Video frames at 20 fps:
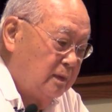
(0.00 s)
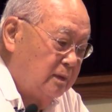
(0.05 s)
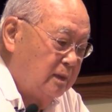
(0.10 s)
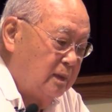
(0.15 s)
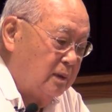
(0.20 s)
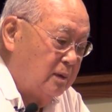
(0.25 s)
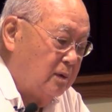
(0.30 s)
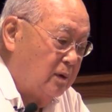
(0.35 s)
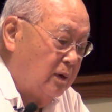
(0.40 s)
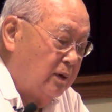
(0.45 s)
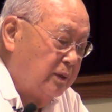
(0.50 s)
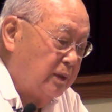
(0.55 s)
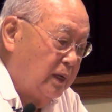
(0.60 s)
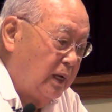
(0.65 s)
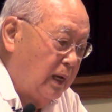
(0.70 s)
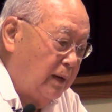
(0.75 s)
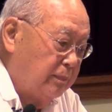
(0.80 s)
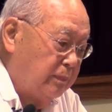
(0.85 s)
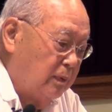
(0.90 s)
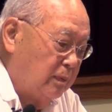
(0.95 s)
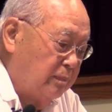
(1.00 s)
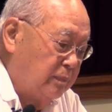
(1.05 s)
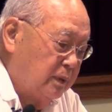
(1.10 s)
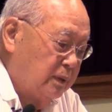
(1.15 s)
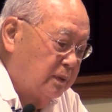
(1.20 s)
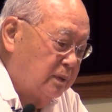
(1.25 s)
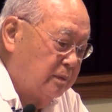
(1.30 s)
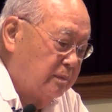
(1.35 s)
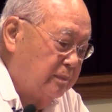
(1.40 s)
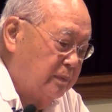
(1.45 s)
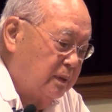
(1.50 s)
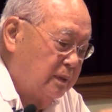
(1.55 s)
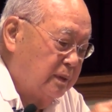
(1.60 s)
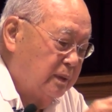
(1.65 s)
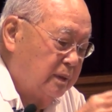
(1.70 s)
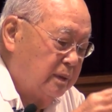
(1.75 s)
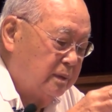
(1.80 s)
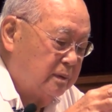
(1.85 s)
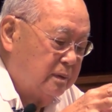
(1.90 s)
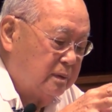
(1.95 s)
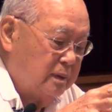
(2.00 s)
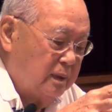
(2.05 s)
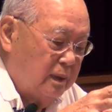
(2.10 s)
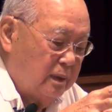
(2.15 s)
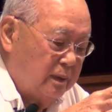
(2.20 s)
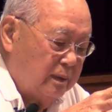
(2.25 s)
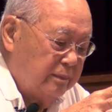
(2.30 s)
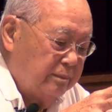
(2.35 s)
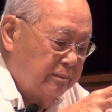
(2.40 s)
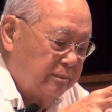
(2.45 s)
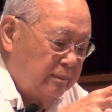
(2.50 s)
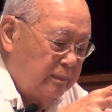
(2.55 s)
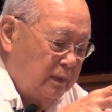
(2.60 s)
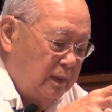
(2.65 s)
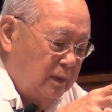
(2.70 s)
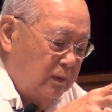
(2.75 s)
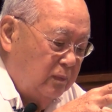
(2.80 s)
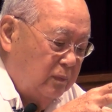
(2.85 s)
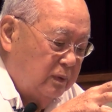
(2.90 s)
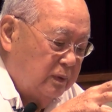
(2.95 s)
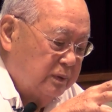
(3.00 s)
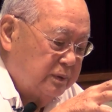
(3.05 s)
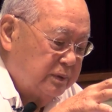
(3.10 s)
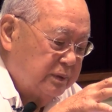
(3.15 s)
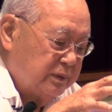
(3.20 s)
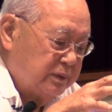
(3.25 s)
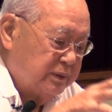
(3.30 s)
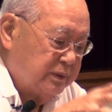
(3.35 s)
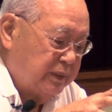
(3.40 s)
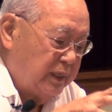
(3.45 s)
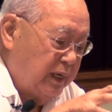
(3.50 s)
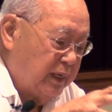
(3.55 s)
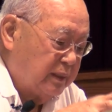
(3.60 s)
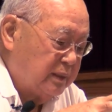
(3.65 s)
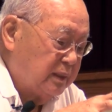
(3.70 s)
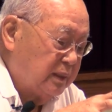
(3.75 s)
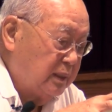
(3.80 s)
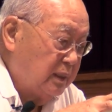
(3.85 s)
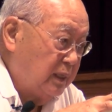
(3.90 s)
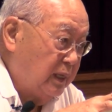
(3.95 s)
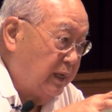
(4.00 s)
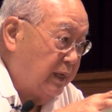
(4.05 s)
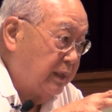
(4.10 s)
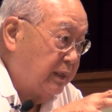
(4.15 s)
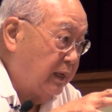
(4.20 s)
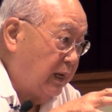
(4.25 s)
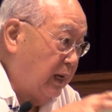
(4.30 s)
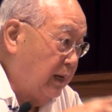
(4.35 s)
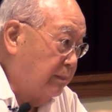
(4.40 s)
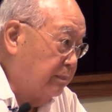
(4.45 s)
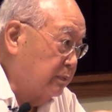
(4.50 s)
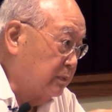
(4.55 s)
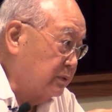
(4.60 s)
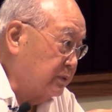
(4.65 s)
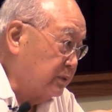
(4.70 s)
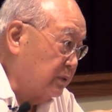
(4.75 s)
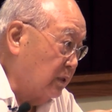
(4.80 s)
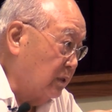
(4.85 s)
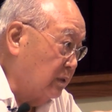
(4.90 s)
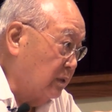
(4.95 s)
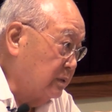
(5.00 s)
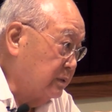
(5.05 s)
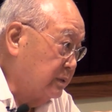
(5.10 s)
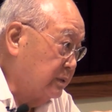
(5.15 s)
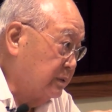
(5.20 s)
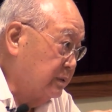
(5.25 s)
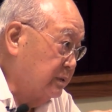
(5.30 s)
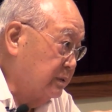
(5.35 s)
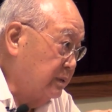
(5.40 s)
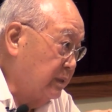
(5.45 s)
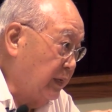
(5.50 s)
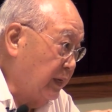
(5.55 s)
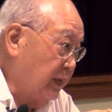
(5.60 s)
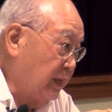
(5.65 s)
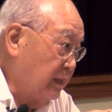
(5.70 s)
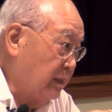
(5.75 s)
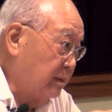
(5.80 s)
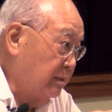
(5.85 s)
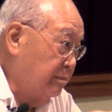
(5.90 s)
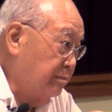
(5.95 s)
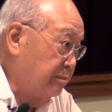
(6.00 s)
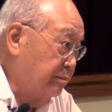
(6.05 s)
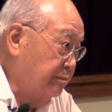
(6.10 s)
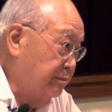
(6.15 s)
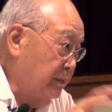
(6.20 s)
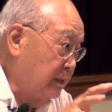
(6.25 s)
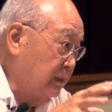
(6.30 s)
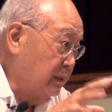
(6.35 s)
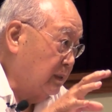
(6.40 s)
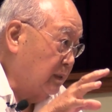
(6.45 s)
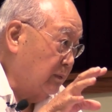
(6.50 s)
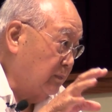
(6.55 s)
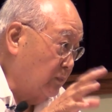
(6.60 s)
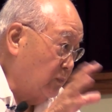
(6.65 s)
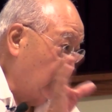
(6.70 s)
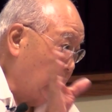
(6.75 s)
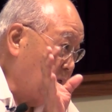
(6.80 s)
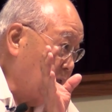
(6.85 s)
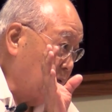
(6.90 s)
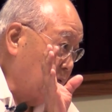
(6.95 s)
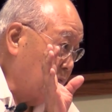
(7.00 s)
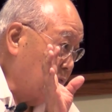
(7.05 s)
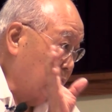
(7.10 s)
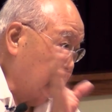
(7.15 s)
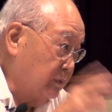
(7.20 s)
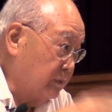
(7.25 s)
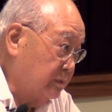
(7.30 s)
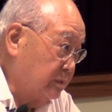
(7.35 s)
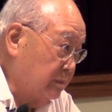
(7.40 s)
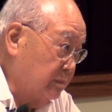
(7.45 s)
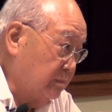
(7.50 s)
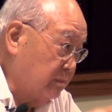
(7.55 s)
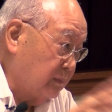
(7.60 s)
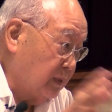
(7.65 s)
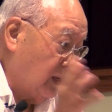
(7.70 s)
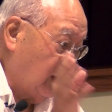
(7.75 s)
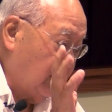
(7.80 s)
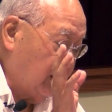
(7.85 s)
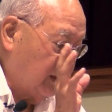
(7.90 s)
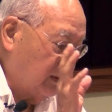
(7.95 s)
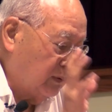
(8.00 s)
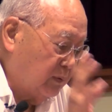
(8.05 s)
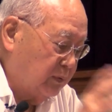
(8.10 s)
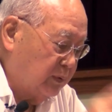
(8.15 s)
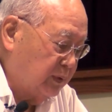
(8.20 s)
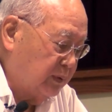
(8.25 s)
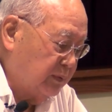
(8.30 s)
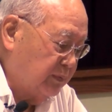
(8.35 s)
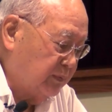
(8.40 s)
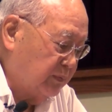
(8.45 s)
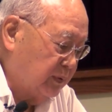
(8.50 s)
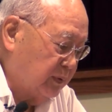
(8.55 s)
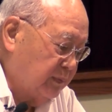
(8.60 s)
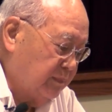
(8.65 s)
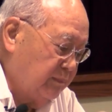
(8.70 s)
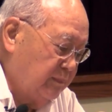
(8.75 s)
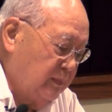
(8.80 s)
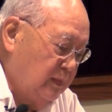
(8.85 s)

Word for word: They call it apple butter, but it uh, was exactly like applesauce that had become red with some dye or whatever.